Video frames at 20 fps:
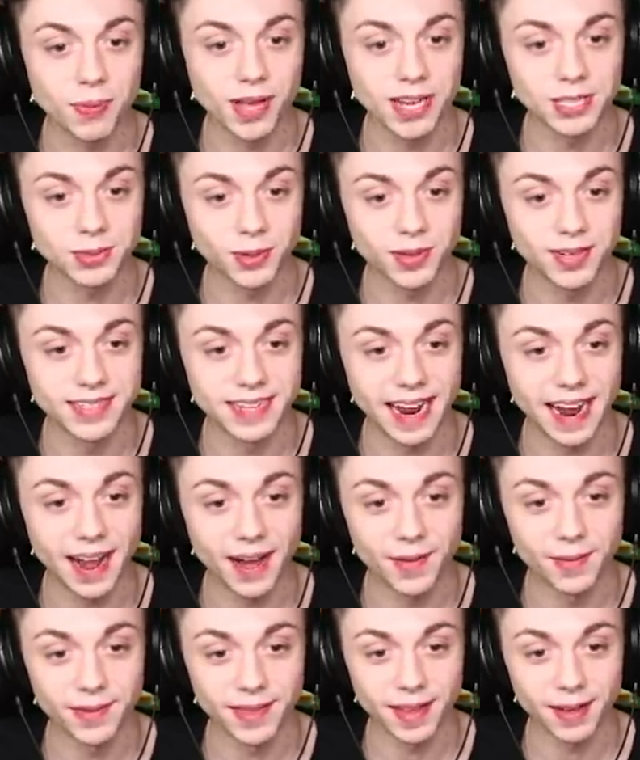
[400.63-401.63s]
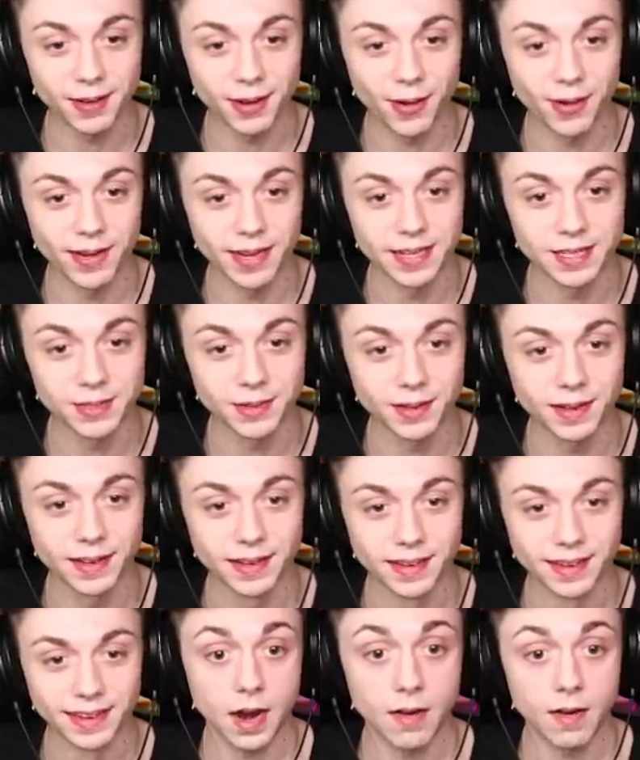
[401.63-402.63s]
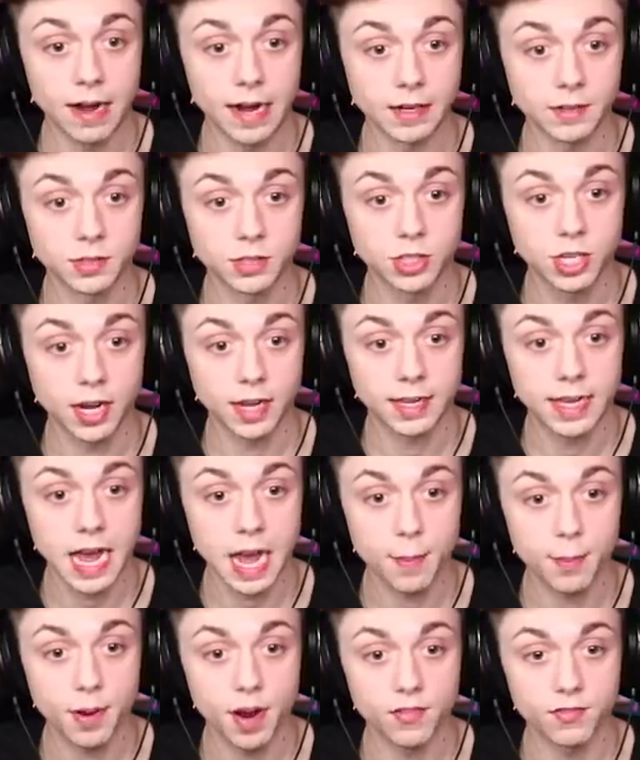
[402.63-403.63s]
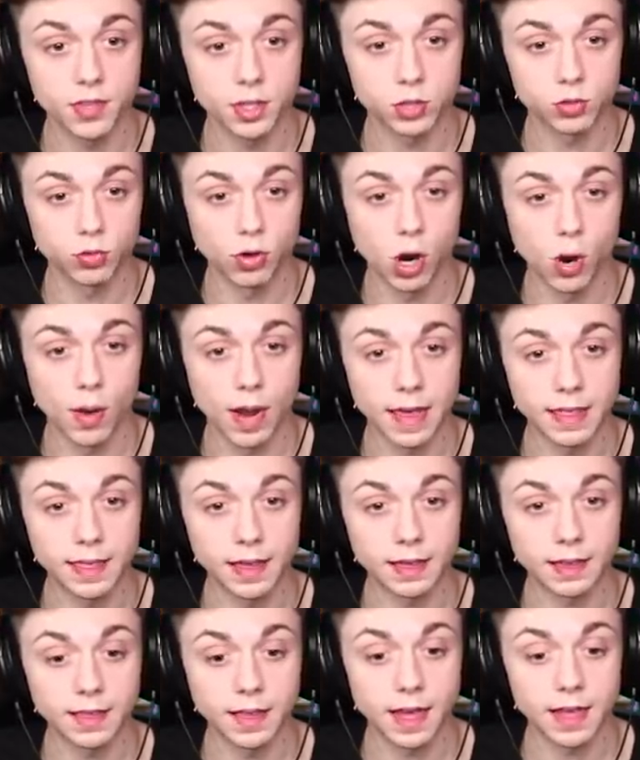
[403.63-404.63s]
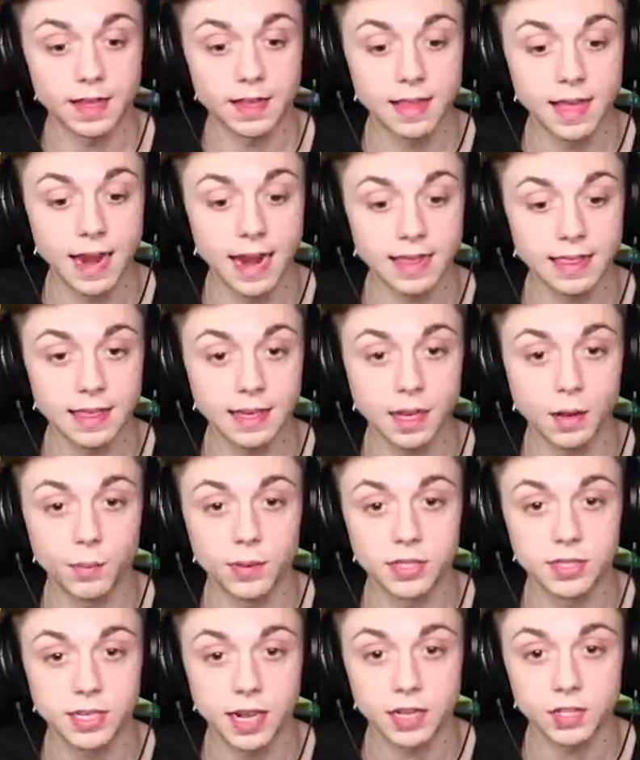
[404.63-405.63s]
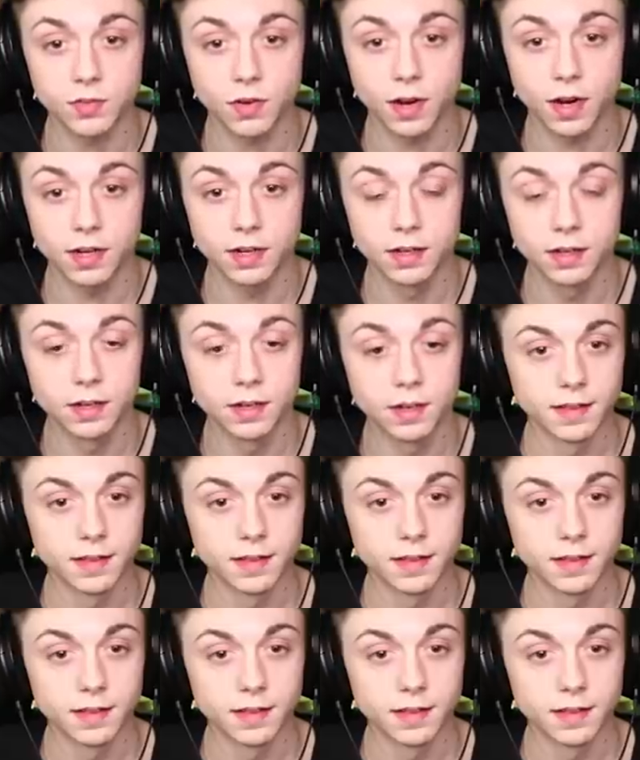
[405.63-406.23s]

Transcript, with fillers: place one down without going into it. All right, just gotta cap off this row. I think, and then I think I'll be satisfied.